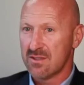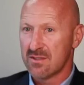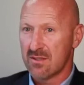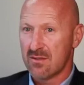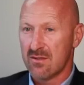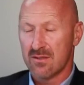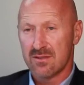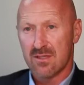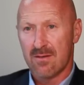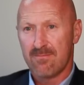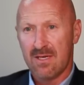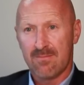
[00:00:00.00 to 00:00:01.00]
isn't good.
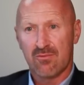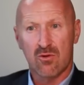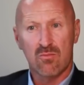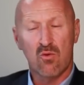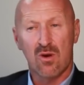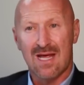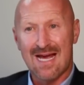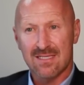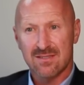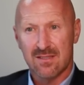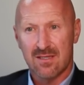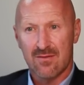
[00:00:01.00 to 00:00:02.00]
Some people are more
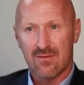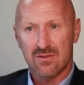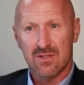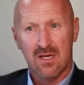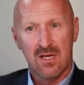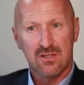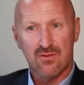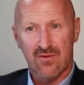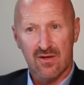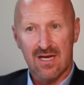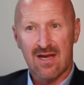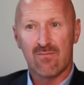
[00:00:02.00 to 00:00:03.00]
lax than others, so they're
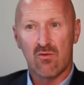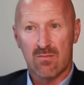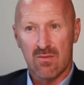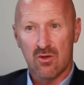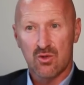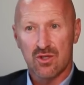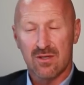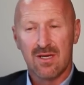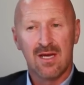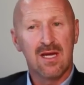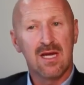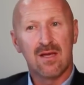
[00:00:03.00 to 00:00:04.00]
going to have more motion.
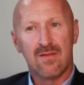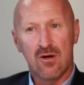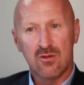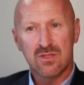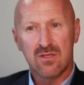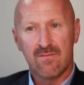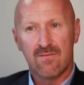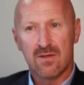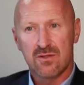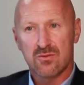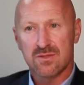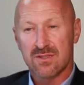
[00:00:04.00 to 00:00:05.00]
In those
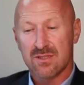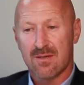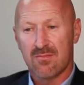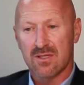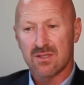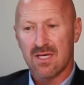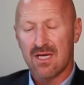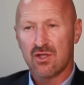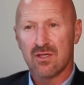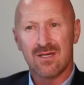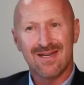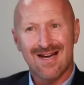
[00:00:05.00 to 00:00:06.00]
individuals with
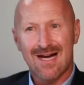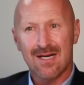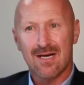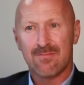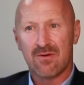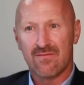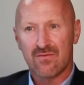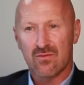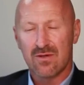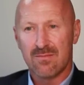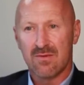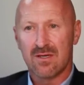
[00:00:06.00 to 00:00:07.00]
subluxation, non-operative
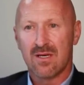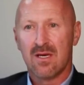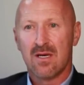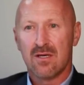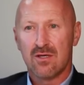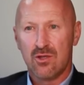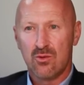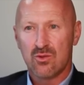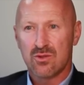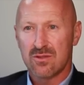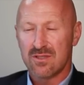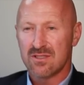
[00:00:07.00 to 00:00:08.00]
treatment
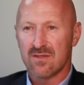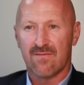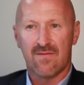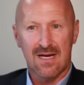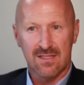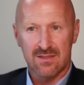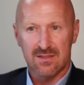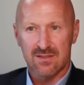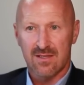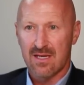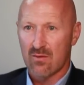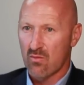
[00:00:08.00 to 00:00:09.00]
usually suffices,
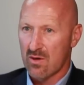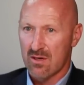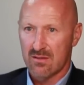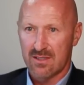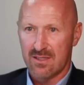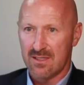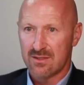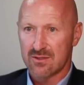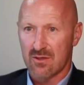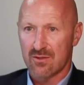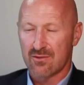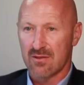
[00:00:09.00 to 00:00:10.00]
and they rarely need
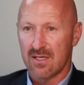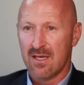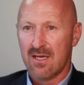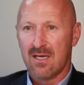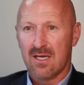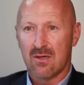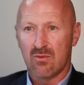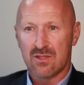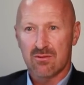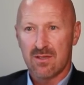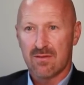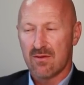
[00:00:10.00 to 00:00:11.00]
surgery. And we
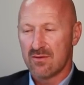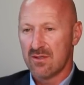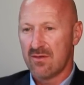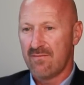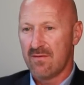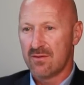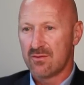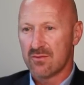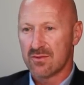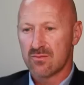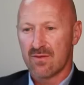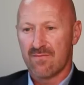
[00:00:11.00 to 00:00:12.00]
treat those
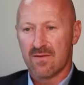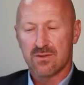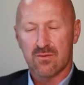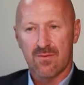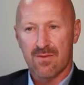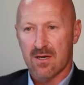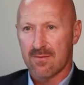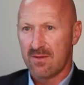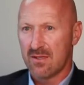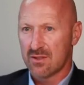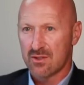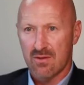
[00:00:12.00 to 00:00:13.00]
individuals with physical therapy
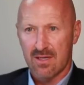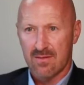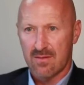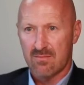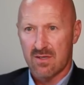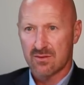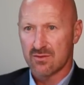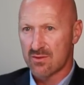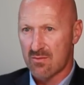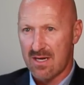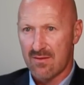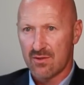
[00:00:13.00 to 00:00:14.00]
to strengthen the muscles
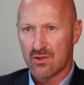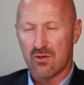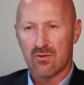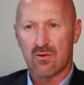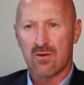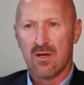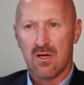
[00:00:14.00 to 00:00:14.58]
around the shoulder,